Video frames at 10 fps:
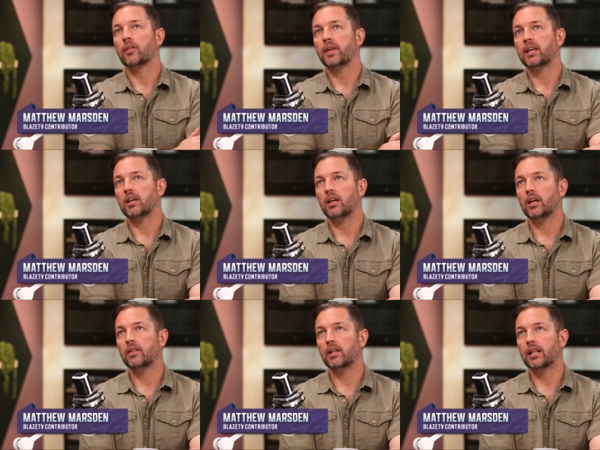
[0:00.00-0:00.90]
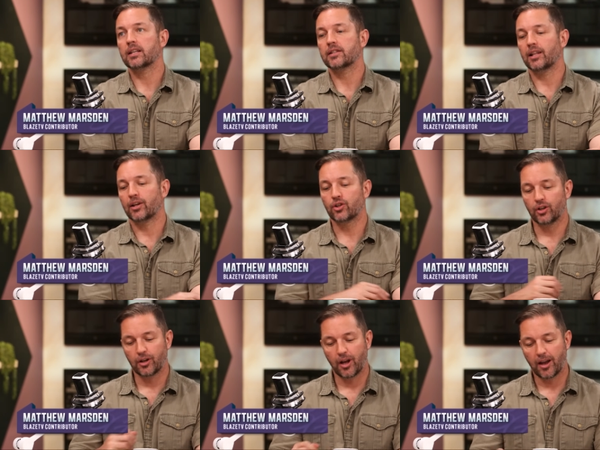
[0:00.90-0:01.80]
think in the last
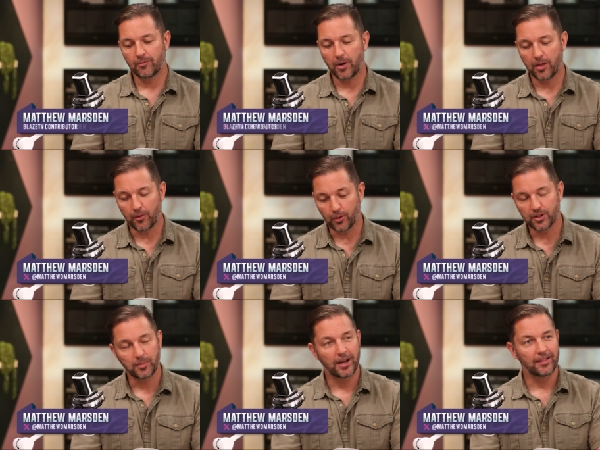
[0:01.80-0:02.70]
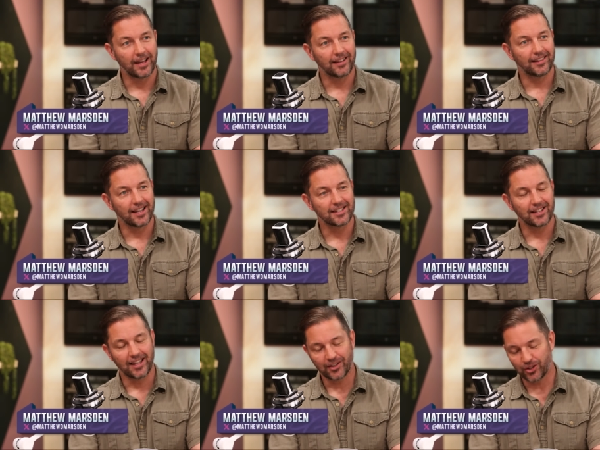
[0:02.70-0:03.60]
election, and I have my thoughts about that last
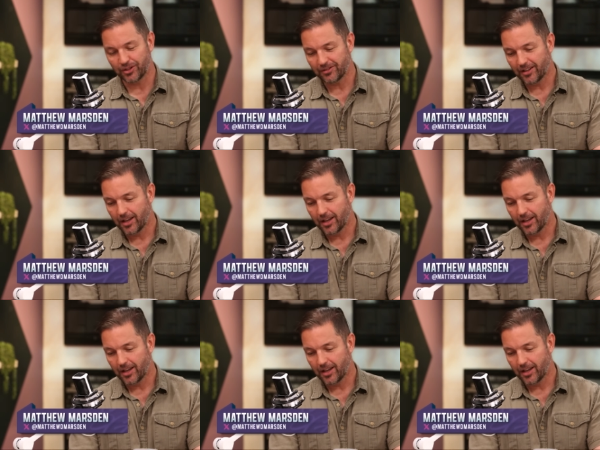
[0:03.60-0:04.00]
election,